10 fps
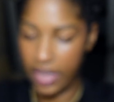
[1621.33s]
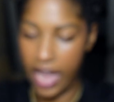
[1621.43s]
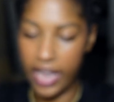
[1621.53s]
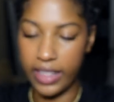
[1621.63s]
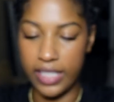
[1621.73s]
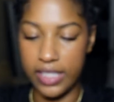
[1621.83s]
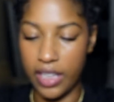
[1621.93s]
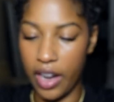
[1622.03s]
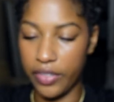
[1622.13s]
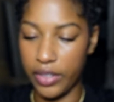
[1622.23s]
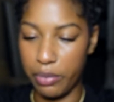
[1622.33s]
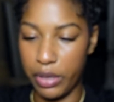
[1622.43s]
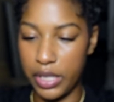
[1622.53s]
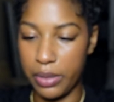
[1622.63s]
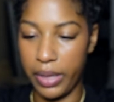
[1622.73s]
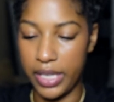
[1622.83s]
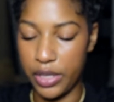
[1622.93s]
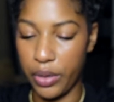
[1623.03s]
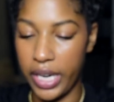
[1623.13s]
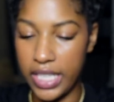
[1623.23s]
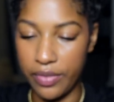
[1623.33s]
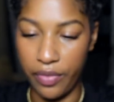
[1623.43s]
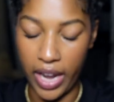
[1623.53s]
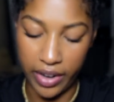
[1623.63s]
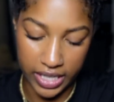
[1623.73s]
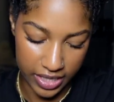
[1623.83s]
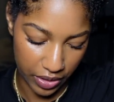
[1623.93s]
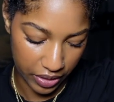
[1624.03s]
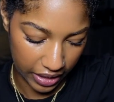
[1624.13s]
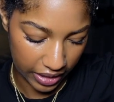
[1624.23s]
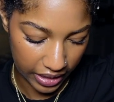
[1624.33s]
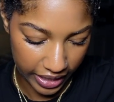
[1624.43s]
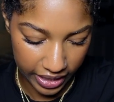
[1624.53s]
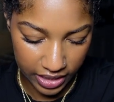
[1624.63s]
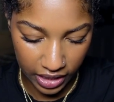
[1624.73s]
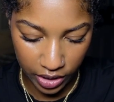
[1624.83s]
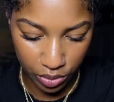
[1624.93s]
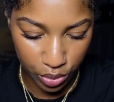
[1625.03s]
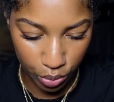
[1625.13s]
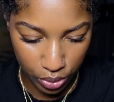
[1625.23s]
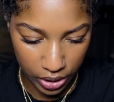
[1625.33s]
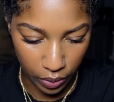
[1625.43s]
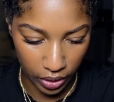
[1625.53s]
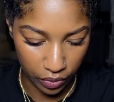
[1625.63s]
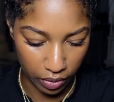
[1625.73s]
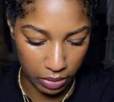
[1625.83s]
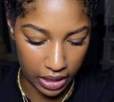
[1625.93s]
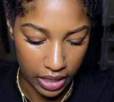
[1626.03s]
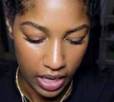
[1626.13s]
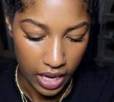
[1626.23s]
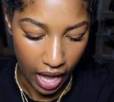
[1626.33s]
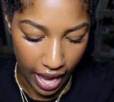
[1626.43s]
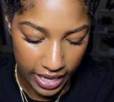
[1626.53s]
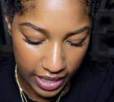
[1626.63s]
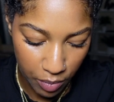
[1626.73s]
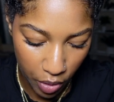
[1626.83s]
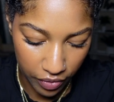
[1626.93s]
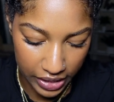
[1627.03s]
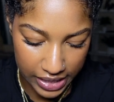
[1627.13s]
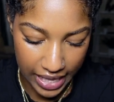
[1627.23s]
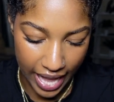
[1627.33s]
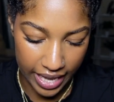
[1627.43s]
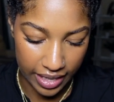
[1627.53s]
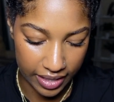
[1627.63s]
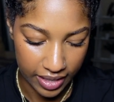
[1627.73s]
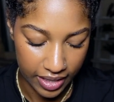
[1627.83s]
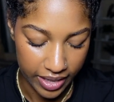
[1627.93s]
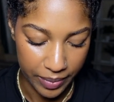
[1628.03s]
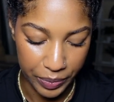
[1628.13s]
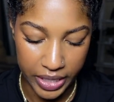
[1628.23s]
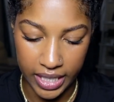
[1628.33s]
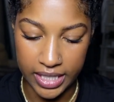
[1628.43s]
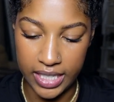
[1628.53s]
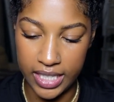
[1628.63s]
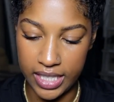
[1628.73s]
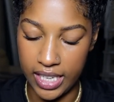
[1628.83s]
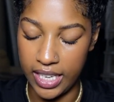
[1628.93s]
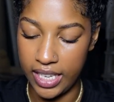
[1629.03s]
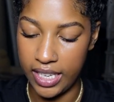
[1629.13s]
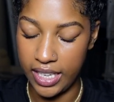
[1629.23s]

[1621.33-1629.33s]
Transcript: I got this scarf from the beauty supply store and it's very silky. Like it's a little too silky for me. I need more of a satin because it doesn't